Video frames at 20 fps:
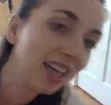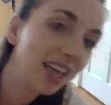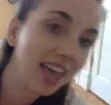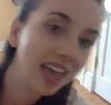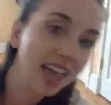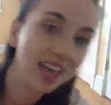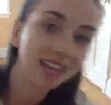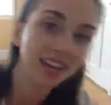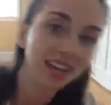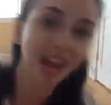
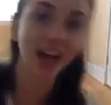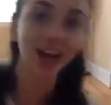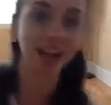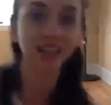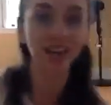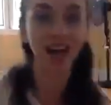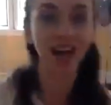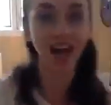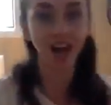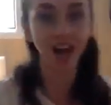Inhale
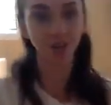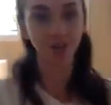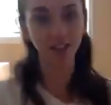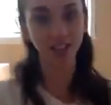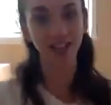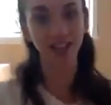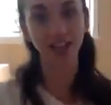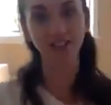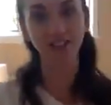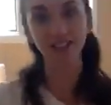now, the
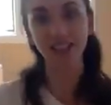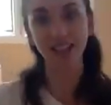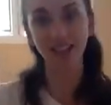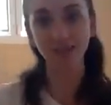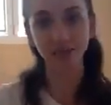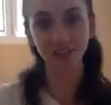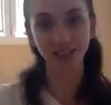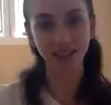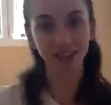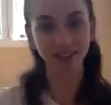left leg
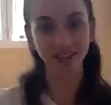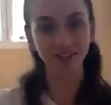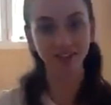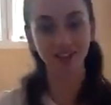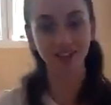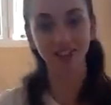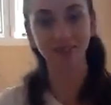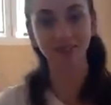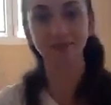will lift.